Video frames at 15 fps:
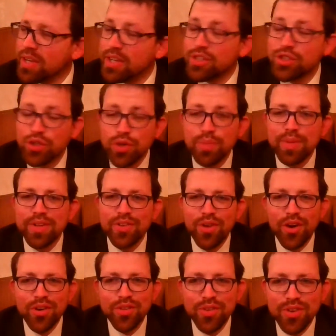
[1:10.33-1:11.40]
German
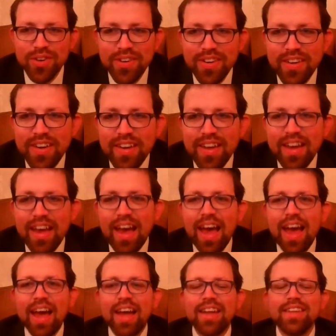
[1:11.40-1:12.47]
doctor,
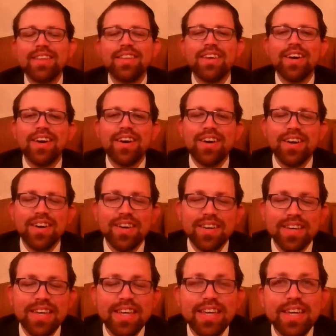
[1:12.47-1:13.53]
and
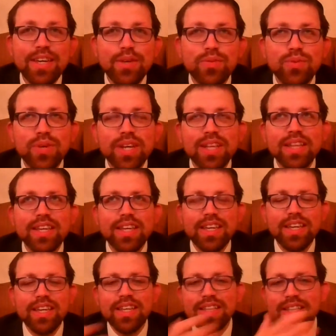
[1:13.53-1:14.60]
he
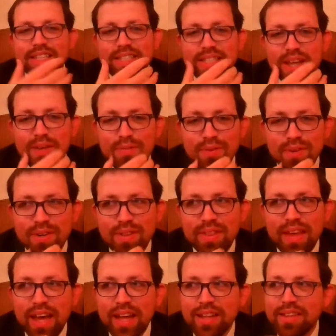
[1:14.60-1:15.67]
really discovered
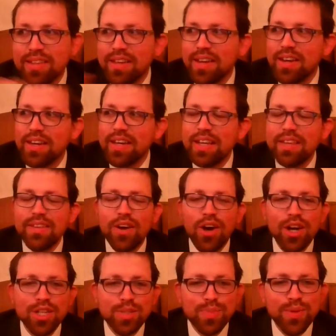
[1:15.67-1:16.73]
that in the
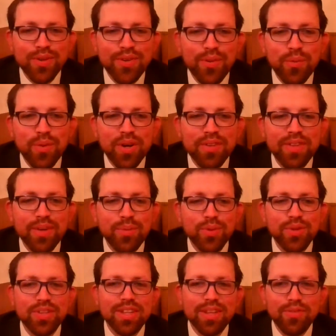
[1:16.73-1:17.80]
hospital where they were
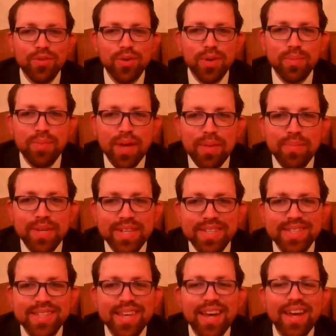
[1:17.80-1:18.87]
delivering
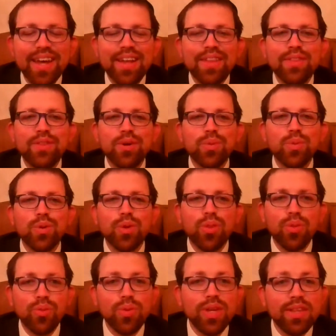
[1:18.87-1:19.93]
babies, there were
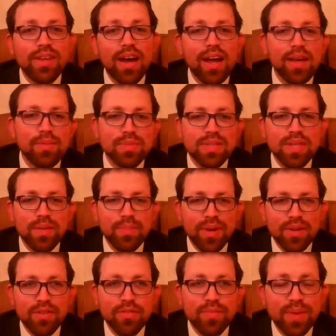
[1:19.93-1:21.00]
three times the
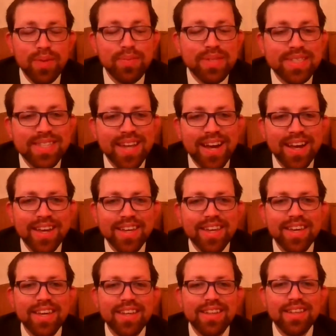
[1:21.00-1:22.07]
amount of babies dying
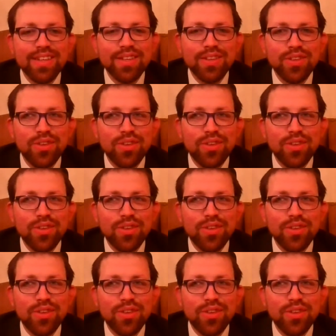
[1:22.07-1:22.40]
in the